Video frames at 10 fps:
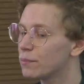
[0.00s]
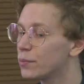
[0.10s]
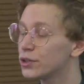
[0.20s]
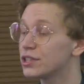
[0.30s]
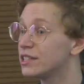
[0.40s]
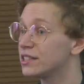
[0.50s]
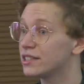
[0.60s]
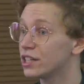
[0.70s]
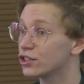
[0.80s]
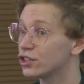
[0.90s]
put
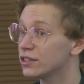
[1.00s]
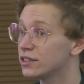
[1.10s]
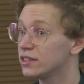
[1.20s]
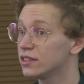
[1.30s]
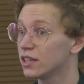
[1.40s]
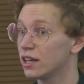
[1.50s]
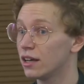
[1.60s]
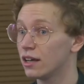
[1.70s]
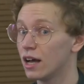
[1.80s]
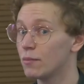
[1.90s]
distinctions
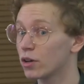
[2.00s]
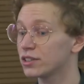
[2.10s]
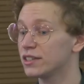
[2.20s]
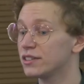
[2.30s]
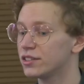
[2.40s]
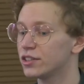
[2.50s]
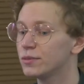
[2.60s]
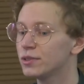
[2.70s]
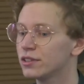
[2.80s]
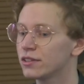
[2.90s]
uh, amongst these
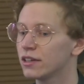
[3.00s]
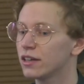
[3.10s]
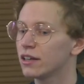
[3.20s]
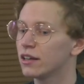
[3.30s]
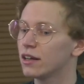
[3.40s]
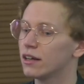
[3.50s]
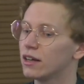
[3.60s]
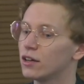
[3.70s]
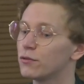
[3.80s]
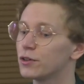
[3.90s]
terms.
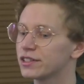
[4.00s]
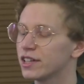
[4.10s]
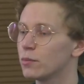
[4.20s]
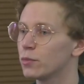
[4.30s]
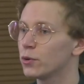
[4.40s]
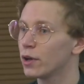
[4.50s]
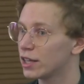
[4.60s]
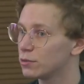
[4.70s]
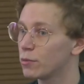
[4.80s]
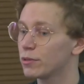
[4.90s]
Uh, for example,
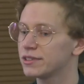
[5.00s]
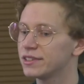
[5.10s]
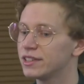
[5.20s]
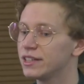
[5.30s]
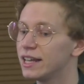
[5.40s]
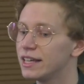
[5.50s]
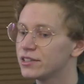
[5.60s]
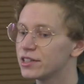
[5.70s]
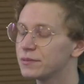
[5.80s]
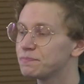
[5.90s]
as we will see
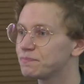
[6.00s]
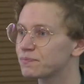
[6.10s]
later,